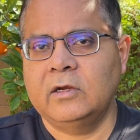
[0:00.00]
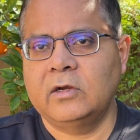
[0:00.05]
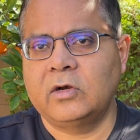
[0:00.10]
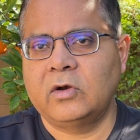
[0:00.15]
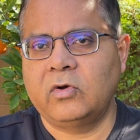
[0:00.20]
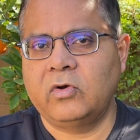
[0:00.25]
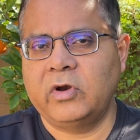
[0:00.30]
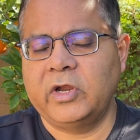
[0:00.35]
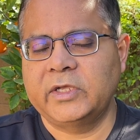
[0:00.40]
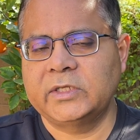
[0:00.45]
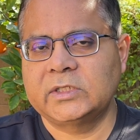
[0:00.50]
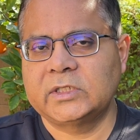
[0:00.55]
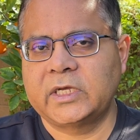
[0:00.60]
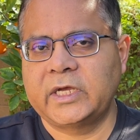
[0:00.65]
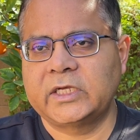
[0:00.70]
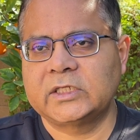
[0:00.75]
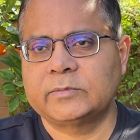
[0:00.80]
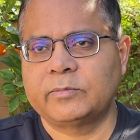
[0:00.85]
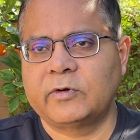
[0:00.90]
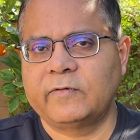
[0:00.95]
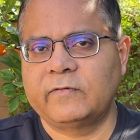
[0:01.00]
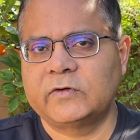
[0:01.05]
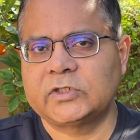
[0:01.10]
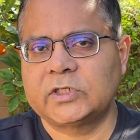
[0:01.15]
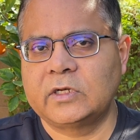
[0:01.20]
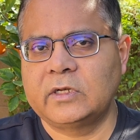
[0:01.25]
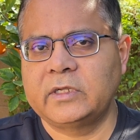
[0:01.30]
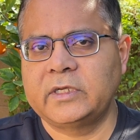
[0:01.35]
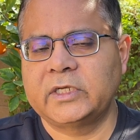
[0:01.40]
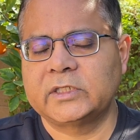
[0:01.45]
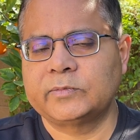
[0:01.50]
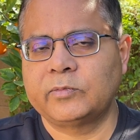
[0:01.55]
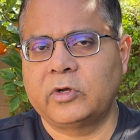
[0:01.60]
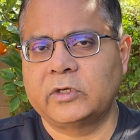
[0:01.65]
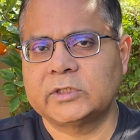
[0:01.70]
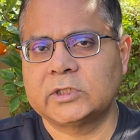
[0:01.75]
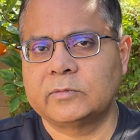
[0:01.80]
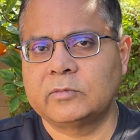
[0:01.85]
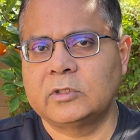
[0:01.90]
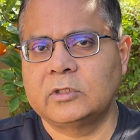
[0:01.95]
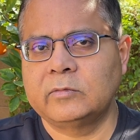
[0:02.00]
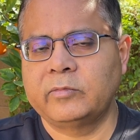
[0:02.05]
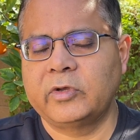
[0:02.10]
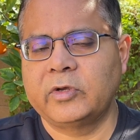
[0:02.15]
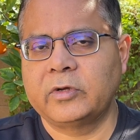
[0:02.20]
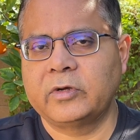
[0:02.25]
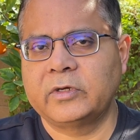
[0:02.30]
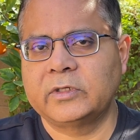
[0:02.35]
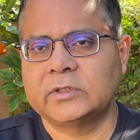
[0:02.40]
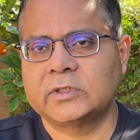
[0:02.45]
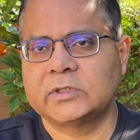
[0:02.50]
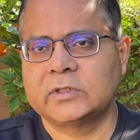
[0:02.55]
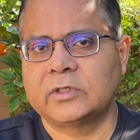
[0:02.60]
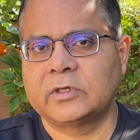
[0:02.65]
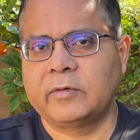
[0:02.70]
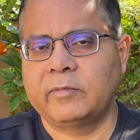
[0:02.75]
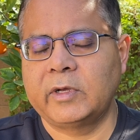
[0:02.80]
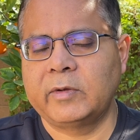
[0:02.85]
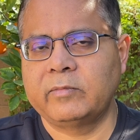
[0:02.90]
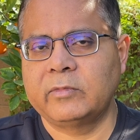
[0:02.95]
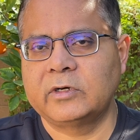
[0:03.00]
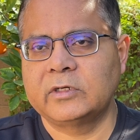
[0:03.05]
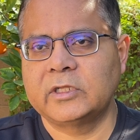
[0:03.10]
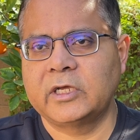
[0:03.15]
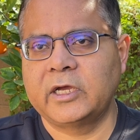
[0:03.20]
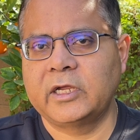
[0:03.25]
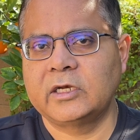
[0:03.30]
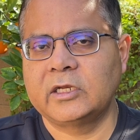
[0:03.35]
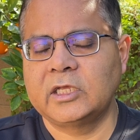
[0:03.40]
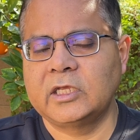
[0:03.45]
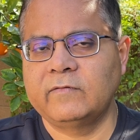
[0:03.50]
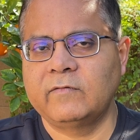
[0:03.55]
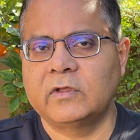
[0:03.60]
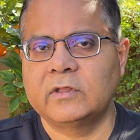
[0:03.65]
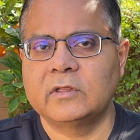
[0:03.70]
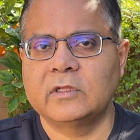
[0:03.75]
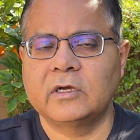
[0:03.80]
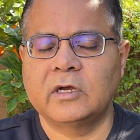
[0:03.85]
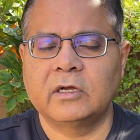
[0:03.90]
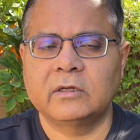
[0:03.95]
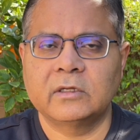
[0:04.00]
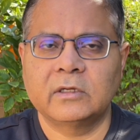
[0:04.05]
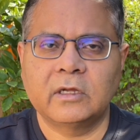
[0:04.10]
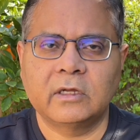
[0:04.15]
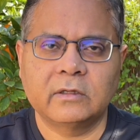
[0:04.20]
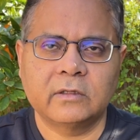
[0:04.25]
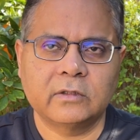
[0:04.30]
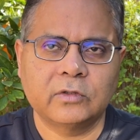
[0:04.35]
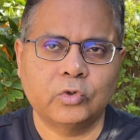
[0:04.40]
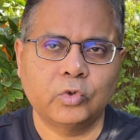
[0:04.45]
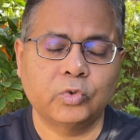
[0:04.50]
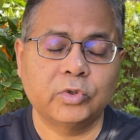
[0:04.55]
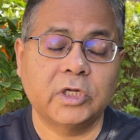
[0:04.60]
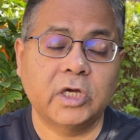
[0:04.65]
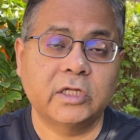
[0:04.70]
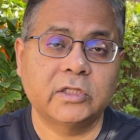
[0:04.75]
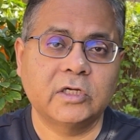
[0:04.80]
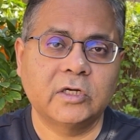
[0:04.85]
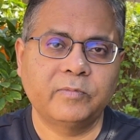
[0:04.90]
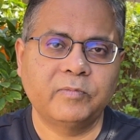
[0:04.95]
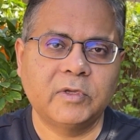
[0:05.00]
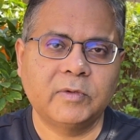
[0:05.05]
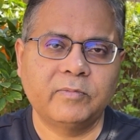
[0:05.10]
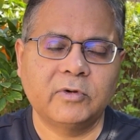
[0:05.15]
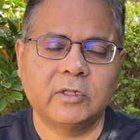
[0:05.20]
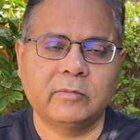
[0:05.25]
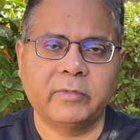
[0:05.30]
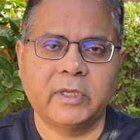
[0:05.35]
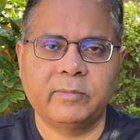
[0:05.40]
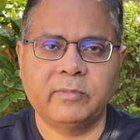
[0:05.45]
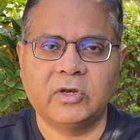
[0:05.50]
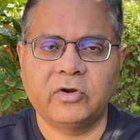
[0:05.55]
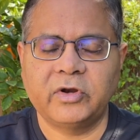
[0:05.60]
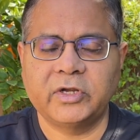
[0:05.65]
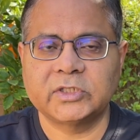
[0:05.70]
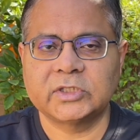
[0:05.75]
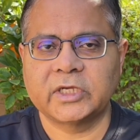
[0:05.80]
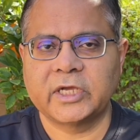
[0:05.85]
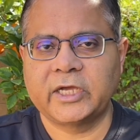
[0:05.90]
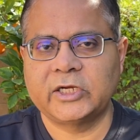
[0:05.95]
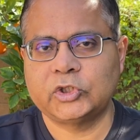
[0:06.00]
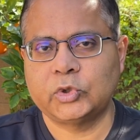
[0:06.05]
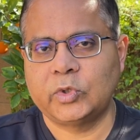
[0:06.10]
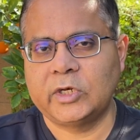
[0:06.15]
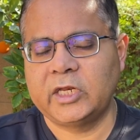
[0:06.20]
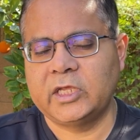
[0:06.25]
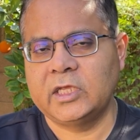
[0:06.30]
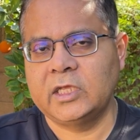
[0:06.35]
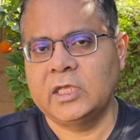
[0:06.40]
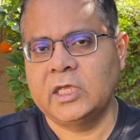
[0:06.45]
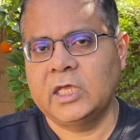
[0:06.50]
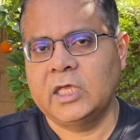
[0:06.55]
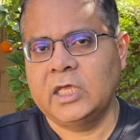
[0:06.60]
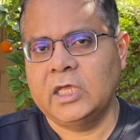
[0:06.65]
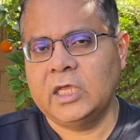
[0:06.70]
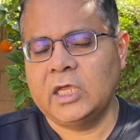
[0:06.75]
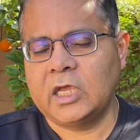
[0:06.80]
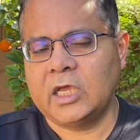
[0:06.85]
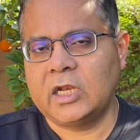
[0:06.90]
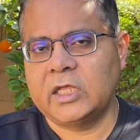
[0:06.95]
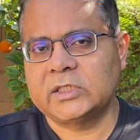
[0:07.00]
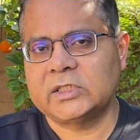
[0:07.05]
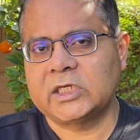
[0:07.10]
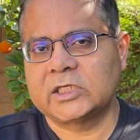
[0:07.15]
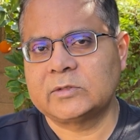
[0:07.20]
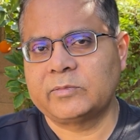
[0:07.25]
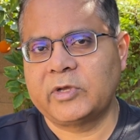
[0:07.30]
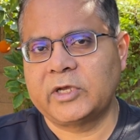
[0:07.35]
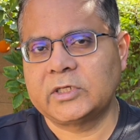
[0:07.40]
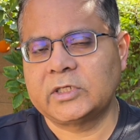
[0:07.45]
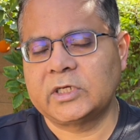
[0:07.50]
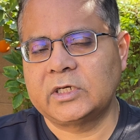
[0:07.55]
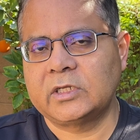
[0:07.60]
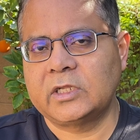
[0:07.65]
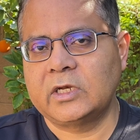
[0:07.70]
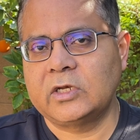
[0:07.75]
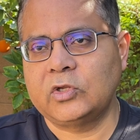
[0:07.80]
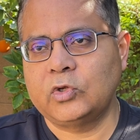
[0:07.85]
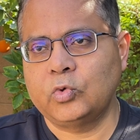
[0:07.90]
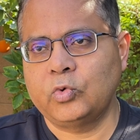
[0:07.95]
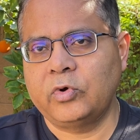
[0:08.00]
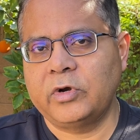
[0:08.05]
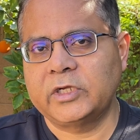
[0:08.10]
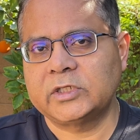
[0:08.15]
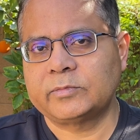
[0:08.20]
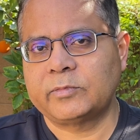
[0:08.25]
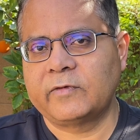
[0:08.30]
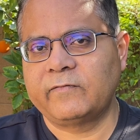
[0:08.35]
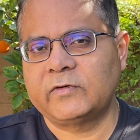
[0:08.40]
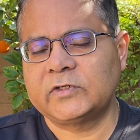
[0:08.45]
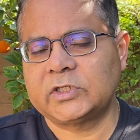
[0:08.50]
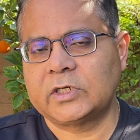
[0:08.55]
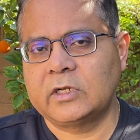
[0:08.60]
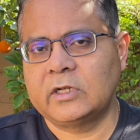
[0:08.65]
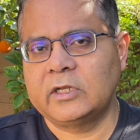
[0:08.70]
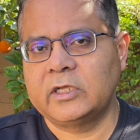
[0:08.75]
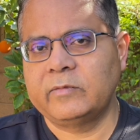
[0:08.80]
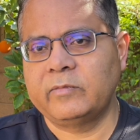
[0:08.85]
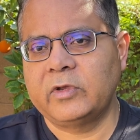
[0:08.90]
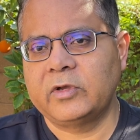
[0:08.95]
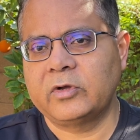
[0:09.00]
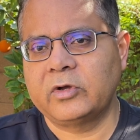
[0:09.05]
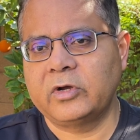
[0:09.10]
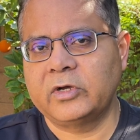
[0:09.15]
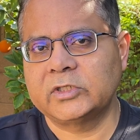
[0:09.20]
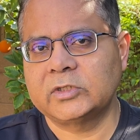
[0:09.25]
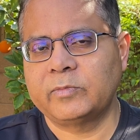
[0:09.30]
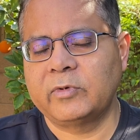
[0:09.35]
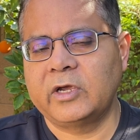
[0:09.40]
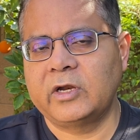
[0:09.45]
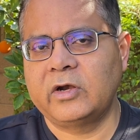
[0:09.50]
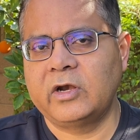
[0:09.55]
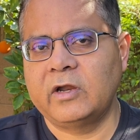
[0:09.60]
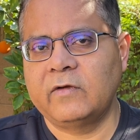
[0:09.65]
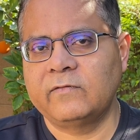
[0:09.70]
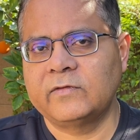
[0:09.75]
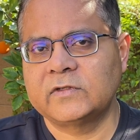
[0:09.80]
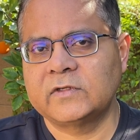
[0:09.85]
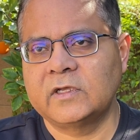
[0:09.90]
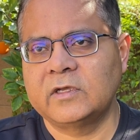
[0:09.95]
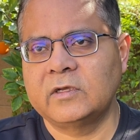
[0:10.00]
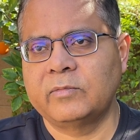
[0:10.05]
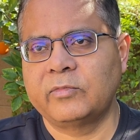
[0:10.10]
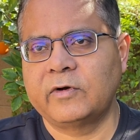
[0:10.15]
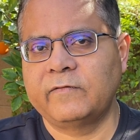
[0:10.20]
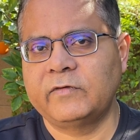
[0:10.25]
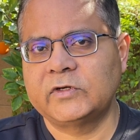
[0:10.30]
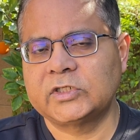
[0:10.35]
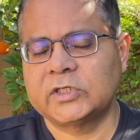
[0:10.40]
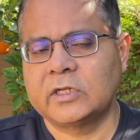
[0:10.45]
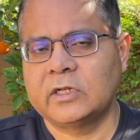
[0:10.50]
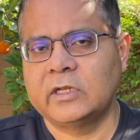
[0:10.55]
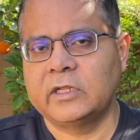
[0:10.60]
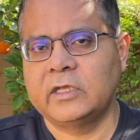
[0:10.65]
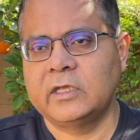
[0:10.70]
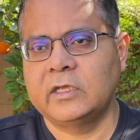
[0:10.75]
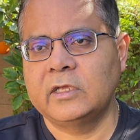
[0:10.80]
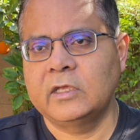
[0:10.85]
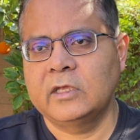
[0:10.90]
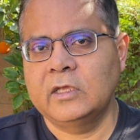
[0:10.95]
dress as professionally as possible, because remember that even though the other people may be dressed casually, it is expected that you dress professionally, because by dressing professionally,